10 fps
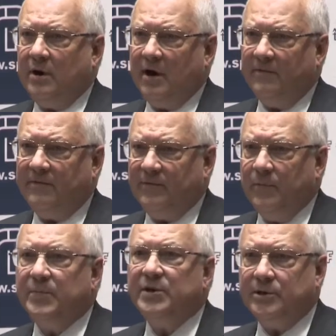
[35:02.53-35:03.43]
of
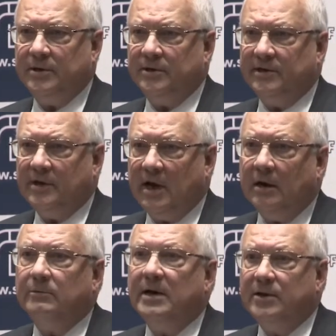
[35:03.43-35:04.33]
the pictures
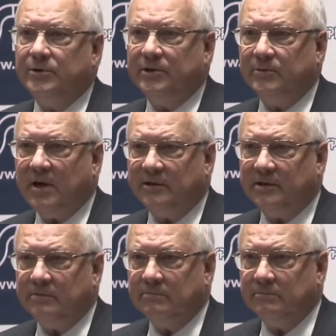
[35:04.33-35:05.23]
are religious
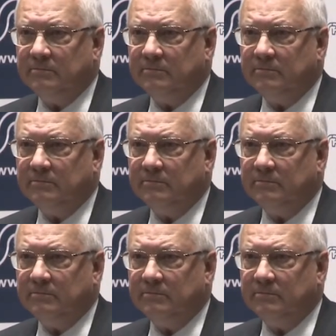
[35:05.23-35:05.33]
ones.